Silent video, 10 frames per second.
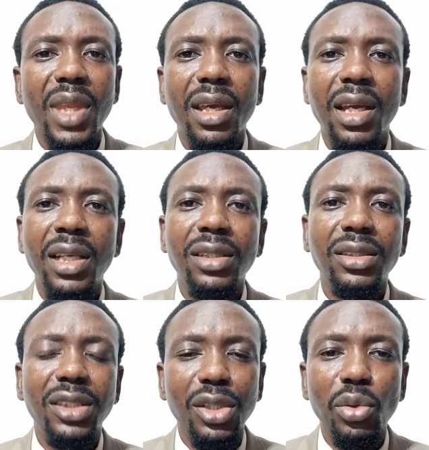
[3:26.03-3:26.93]

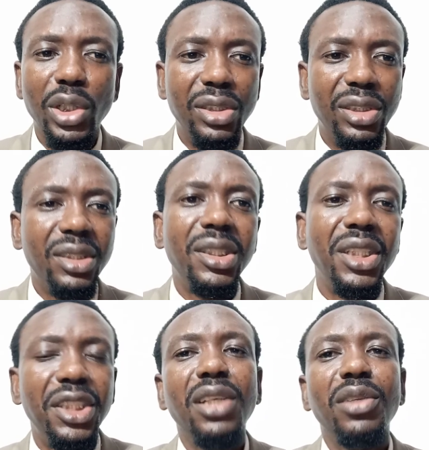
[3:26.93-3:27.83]
And she was
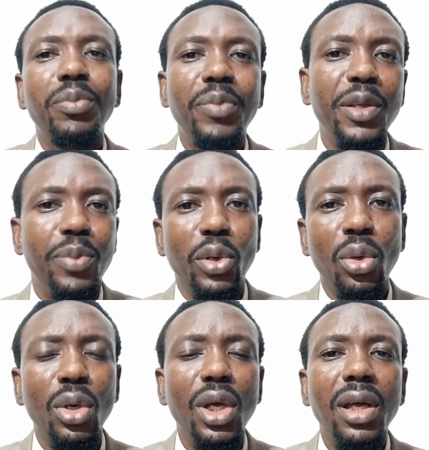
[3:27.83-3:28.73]
teaching people.